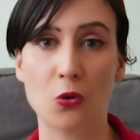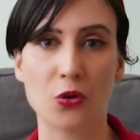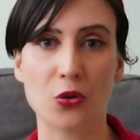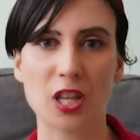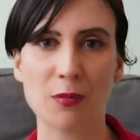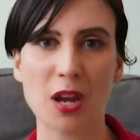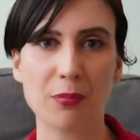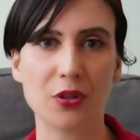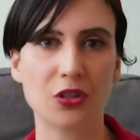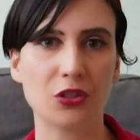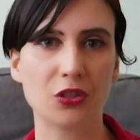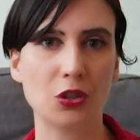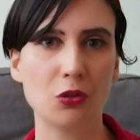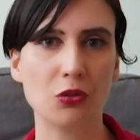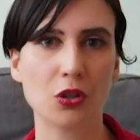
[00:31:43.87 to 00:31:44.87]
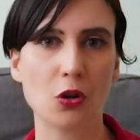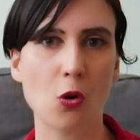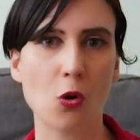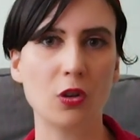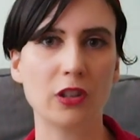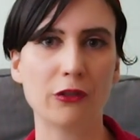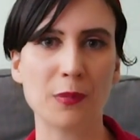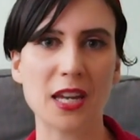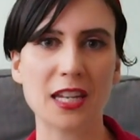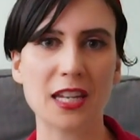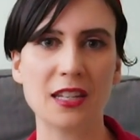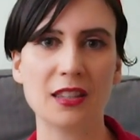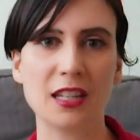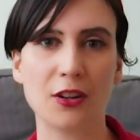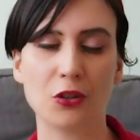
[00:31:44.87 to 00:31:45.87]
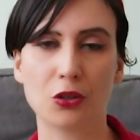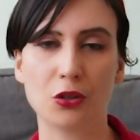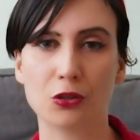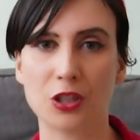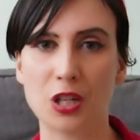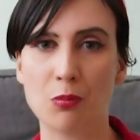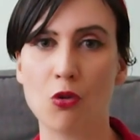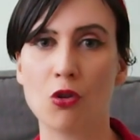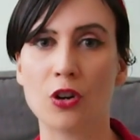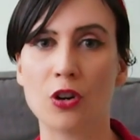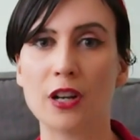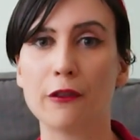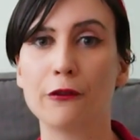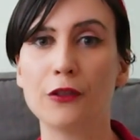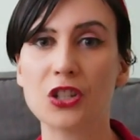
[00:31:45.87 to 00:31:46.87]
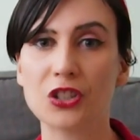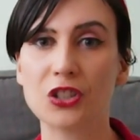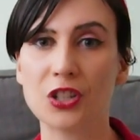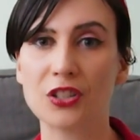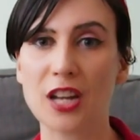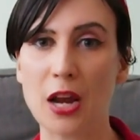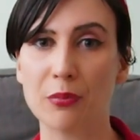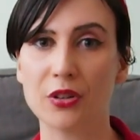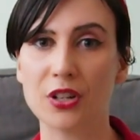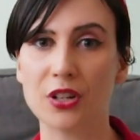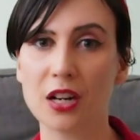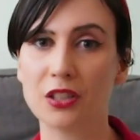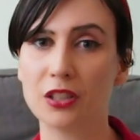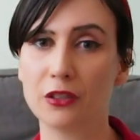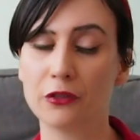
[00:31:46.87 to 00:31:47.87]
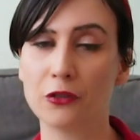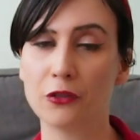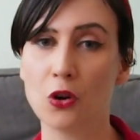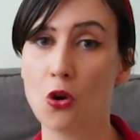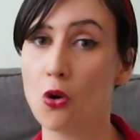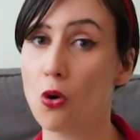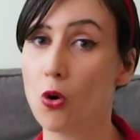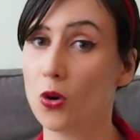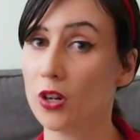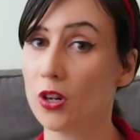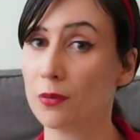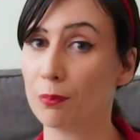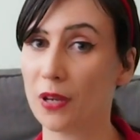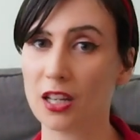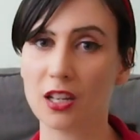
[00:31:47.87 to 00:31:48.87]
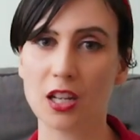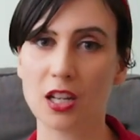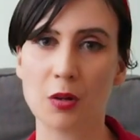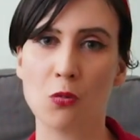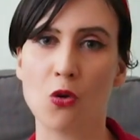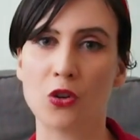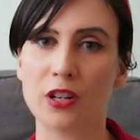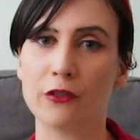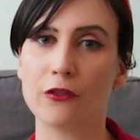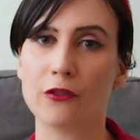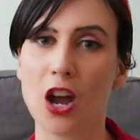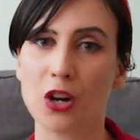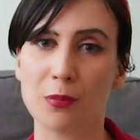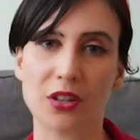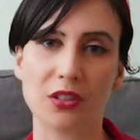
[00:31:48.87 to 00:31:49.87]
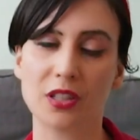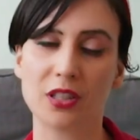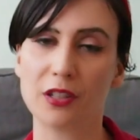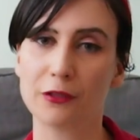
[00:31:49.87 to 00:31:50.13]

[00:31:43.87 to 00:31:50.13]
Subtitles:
Or they might pursue the goal of making the industry more efficient and productive, or making it more environmentally